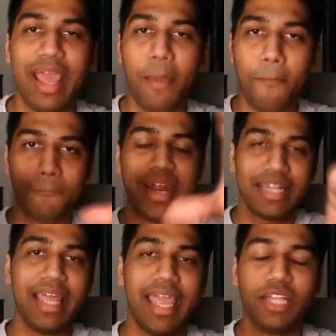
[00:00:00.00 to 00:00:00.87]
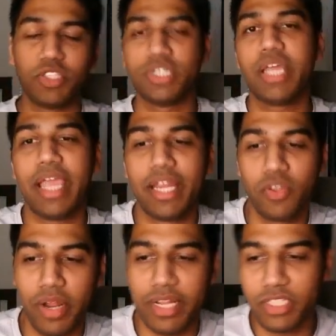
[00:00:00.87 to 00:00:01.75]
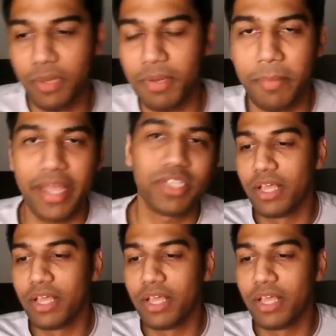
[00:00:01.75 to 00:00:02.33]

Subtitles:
embed the agent in your HTML page.